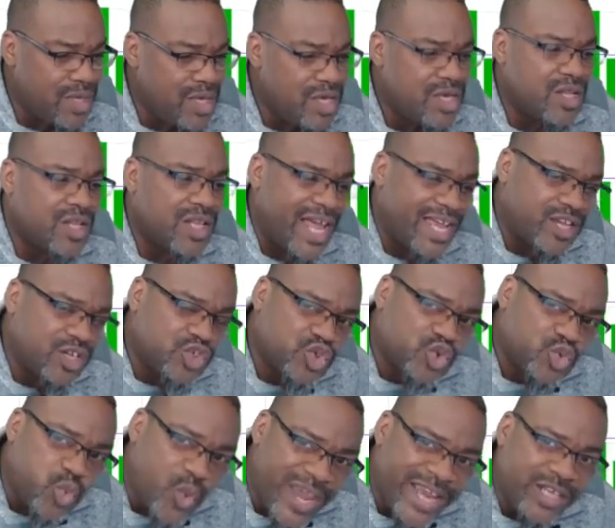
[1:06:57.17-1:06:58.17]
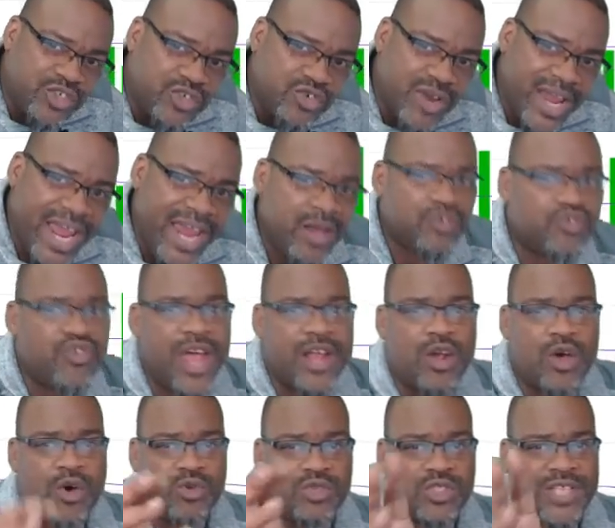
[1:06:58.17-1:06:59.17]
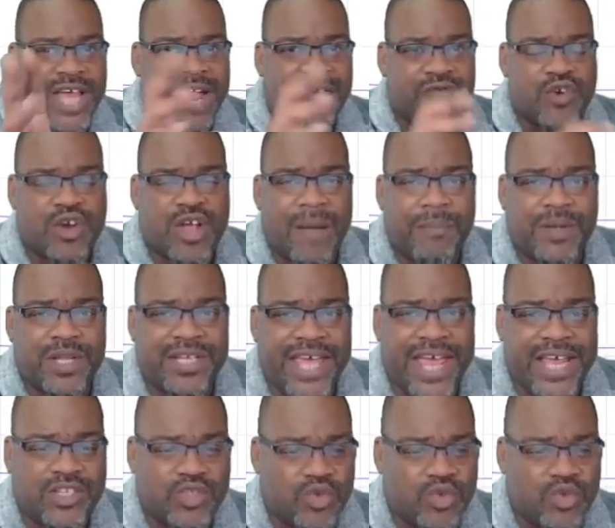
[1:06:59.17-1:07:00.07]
like a swing trade, trying to hold stock for a couple of days to